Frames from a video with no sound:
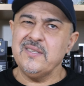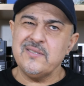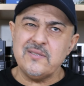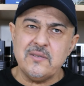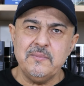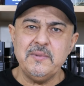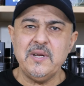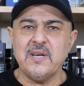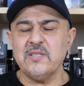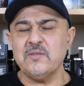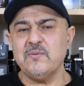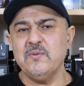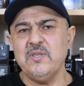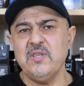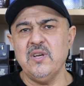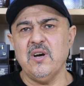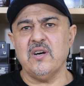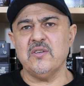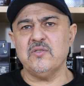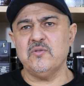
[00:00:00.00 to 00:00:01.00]
To be honest with
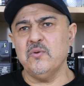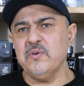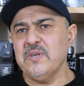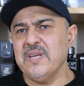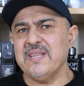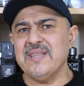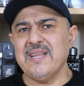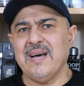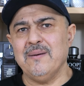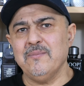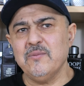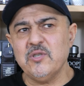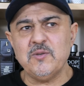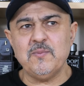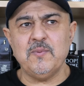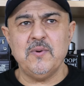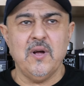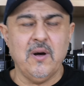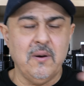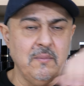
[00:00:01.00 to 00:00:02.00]
you, I don't get that
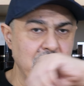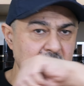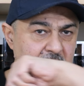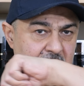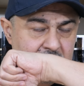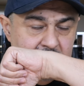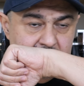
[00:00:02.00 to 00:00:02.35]
much plum.